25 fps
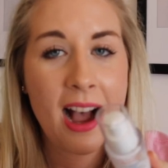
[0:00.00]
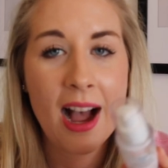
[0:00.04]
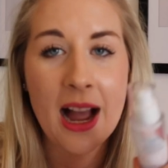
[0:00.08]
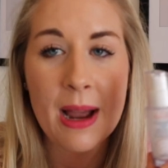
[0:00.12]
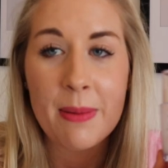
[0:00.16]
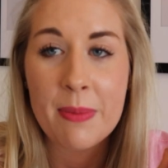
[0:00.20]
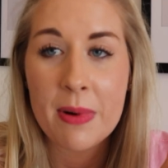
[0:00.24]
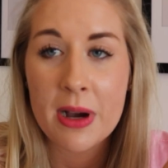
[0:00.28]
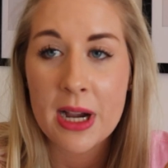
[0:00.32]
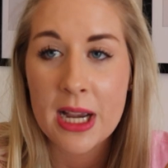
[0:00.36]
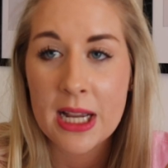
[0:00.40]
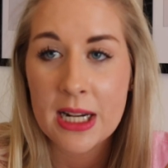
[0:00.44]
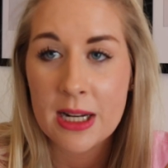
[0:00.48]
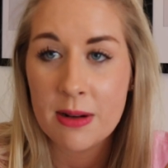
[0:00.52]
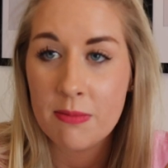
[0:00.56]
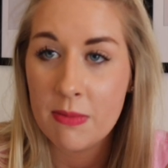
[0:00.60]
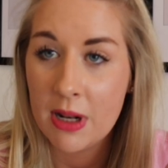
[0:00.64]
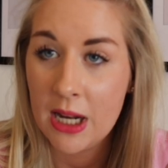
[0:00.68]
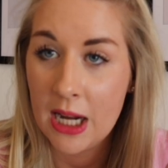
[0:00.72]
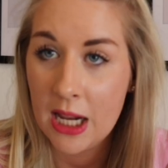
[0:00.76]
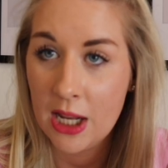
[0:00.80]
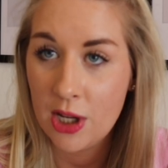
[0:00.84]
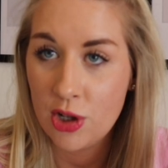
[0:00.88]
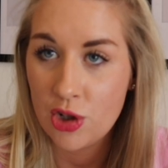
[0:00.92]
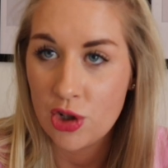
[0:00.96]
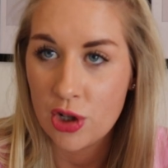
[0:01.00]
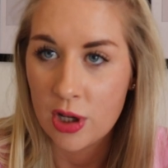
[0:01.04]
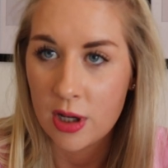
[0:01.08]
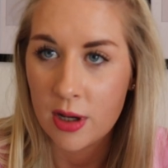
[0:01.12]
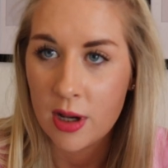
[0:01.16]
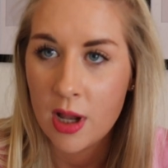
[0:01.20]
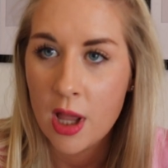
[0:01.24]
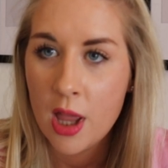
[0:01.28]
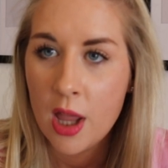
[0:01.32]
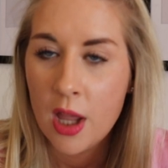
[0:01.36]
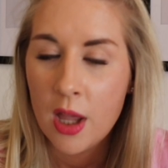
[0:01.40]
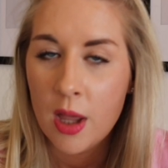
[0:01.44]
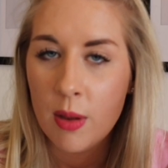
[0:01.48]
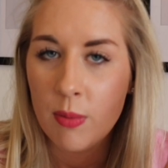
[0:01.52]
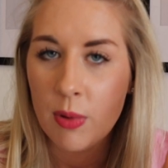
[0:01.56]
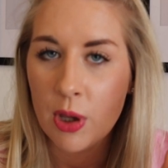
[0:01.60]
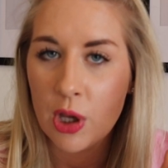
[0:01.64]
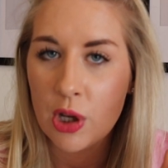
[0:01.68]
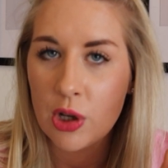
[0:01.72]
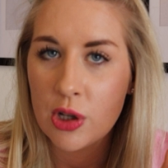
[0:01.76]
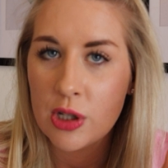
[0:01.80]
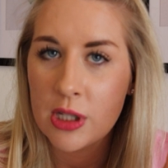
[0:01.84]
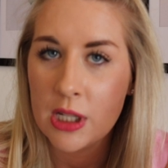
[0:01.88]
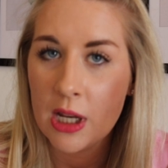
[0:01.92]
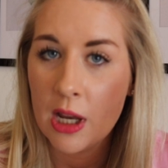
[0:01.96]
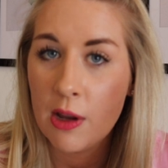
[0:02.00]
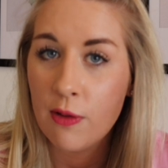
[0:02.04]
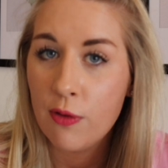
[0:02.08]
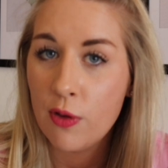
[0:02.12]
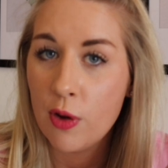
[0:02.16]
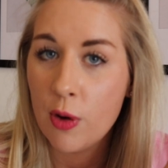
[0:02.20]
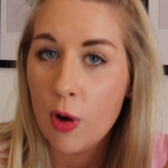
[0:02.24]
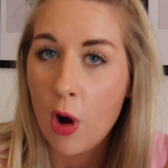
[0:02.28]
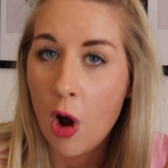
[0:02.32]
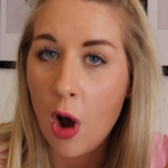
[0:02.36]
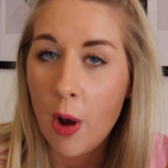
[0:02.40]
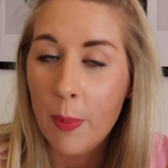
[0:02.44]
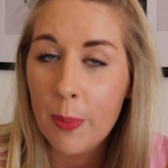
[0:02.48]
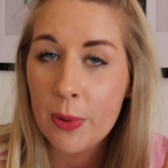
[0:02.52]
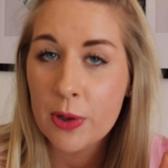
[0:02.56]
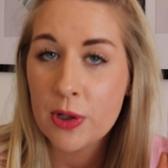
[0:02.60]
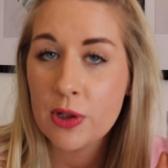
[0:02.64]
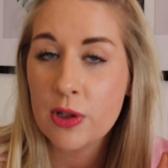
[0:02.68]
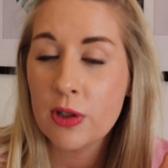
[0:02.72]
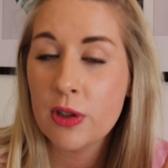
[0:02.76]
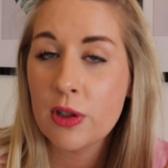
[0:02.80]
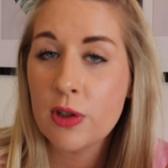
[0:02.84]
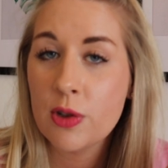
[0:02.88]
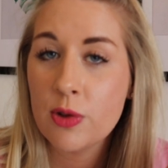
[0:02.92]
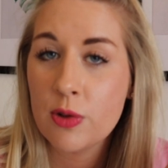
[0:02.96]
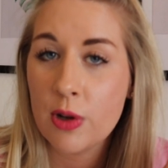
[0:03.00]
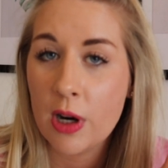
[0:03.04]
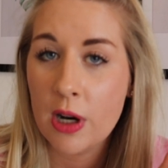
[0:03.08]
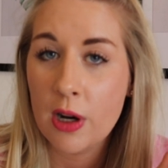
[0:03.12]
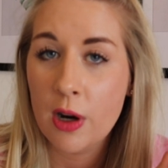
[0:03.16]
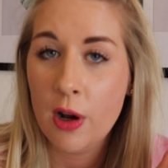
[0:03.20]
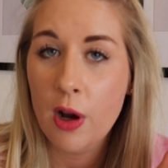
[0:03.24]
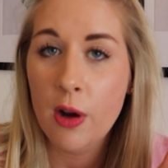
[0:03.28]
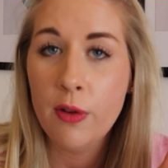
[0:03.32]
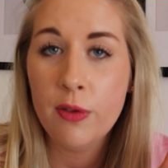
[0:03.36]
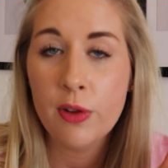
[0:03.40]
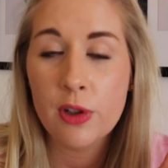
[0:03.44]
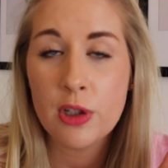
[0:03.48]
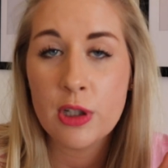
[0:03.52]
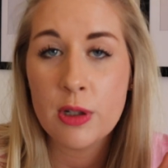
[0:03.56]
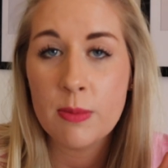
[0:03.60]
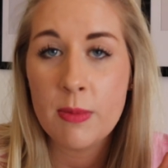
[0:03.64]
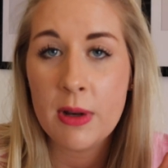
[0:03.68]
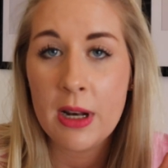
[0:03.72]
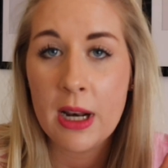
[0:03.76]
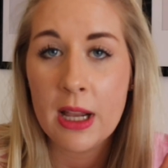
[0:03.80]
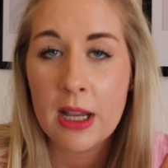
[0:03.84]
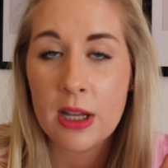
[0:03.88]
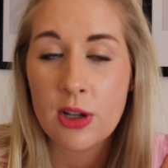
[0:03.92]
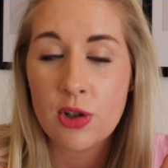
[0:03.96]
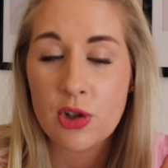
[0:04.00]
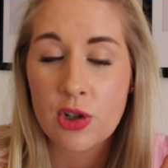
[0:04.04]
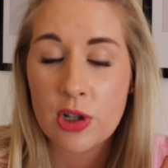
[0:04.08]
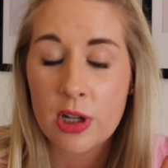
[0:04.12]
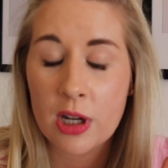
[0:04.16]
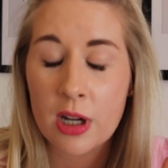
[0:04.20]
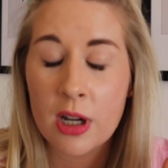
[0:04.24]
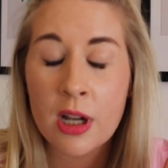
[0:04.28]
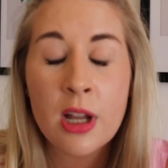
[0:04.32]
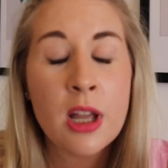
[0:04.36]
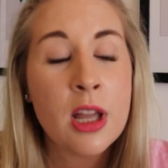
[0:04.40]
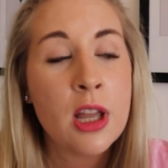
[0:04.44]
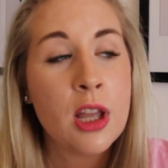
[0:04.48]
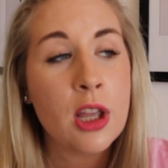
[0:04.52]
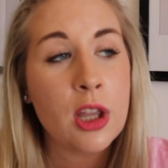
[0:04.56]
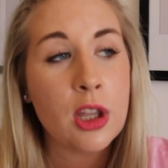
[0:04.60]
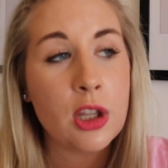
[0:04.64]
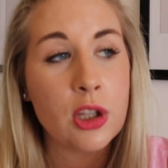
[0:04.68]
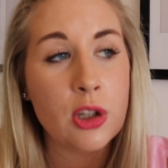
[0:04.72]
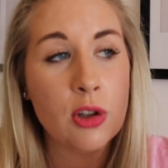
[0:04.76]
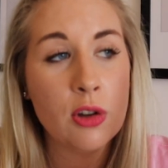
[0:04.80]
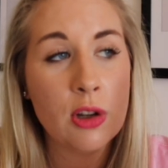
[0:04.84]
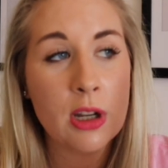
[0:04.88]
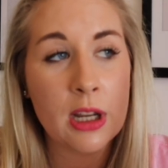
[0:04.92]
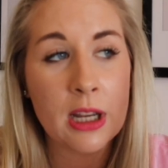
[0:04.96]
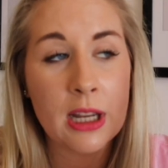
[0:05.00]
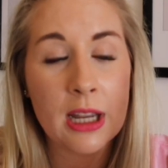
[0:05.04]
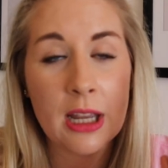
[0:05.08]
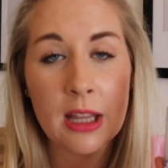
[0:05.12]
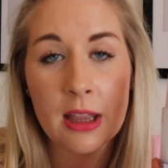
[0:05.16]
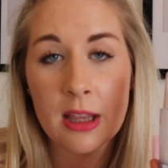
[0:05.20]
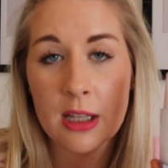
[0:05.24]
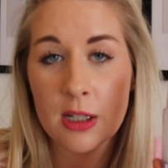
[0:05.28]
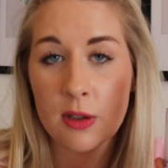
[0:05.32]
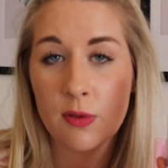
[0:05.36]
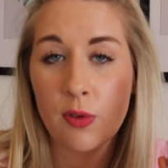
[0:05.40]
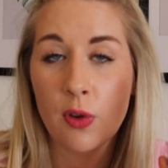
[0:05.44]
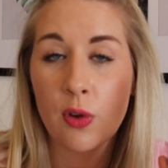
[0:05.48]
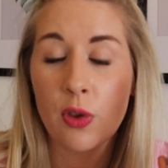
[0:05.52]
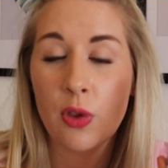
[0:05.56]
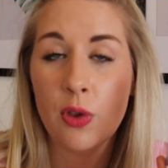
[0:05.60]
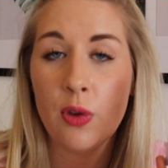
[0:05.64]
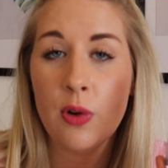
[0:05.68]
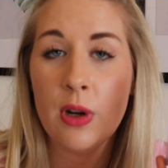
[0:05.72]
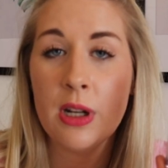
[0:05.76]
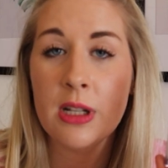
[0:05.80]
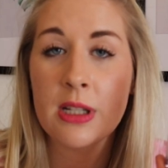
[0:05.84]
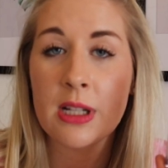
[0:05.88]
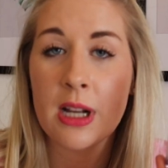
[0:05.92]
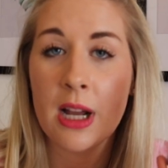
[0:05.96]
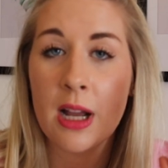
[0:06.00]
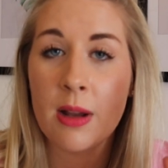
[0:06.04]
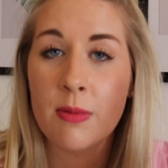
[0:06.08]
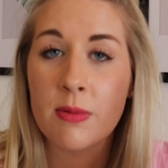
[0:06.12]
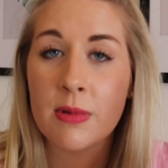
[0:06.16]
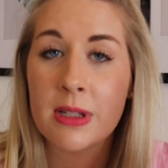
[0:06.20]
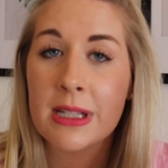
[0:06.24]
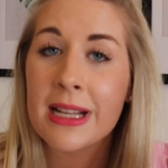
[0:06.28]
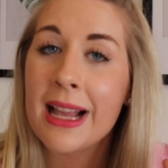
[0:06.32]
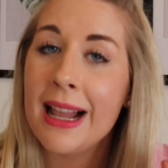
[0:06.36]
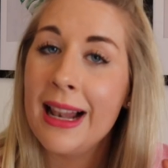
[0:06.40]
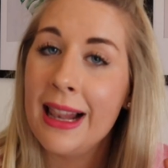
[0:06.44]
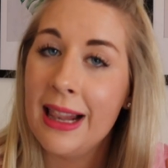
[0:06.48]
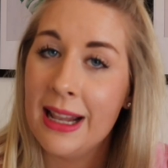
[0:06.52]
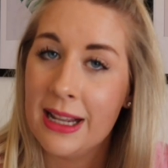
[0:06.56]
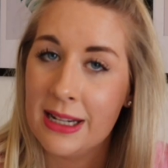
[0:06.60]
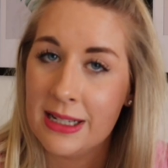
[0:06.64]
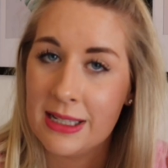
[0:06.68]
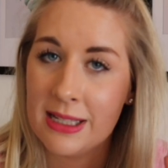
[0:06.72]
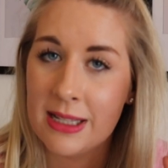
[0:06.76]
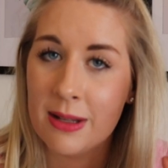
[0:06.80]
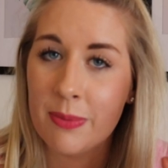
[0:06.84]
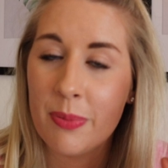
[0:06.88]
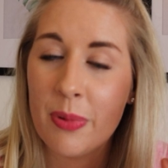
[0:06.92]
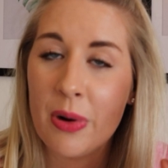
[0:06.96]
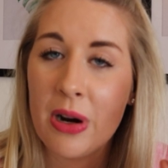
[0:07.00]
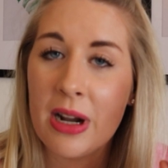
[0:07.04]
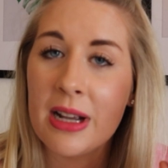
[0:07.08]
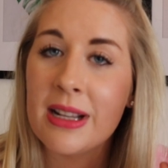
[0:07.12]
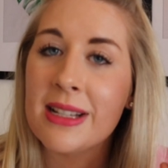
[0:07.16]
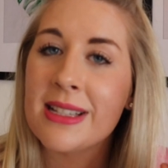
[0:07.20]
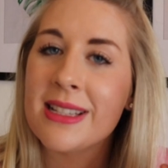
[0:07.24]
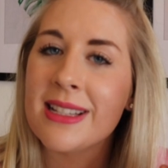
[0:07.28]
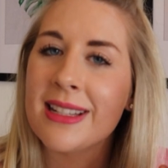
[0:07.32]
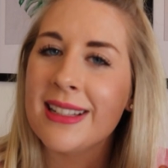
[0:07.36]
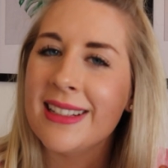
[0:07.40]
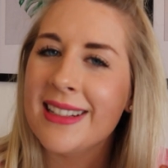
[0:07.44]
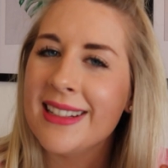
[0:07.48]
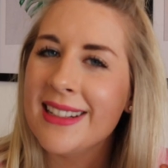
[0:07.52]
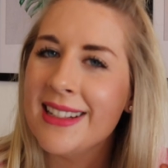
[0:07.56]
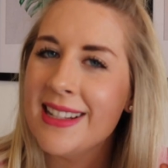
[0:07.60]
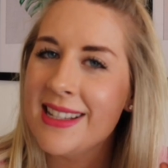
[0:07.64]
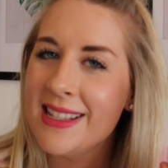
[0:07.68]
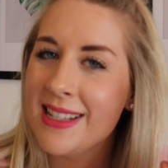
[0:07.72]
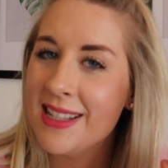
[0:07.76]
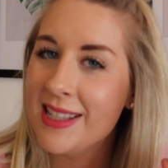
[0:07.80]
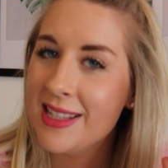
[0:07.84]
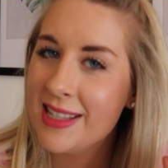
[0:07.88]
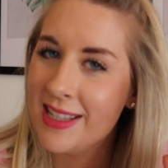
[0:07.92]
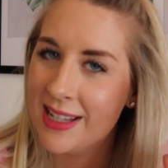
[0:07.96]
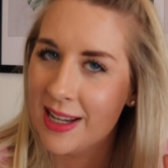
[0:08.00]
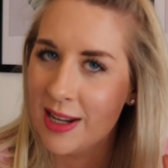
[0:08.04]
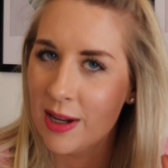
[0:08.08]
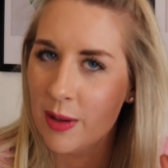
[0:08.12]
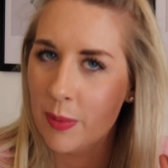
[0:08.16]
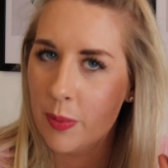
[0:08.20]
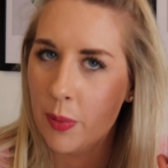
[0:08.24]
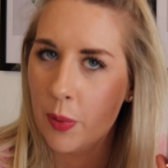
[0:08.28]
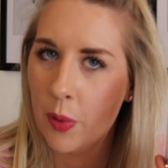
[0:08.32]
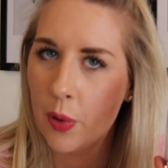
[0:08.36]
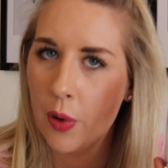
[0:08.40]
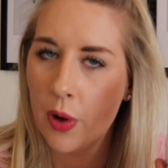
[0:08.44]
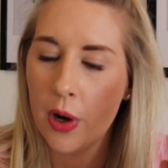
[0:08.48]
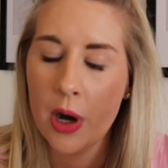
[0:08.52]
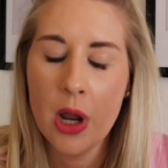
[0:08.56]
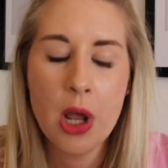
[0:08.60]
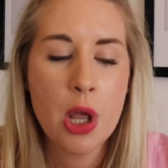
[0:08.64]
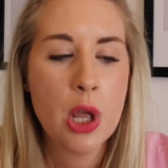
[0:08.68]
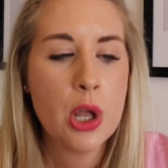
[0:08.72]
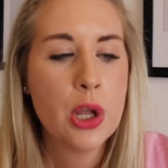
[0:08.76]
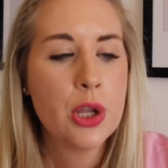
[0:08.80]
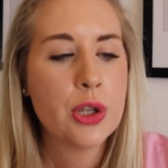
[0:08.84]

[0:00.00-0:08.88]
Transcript: I buy it in Malaysia, because if you hop onto the train over to Malaysia, you can get this for 3 times less the price than it is in Singapore.